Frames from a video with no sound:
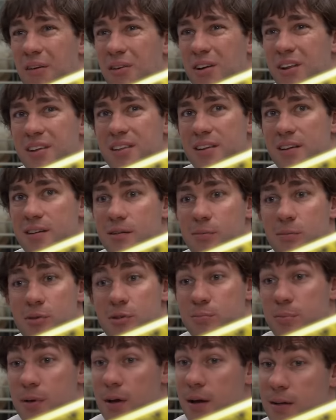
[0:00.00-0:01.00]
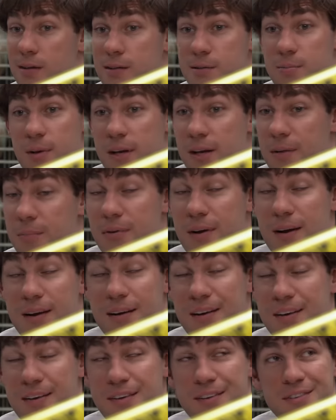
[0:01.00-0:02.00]
I really think someone's probably just playing a prank
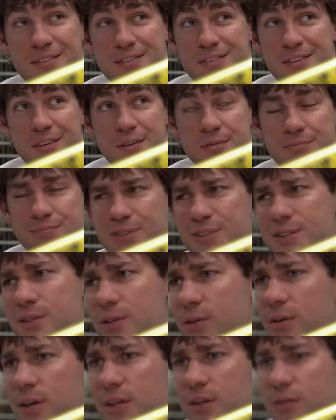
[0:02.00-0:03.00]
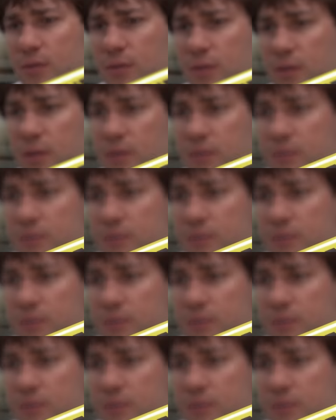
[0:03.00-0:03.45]
on you, so just go right through it.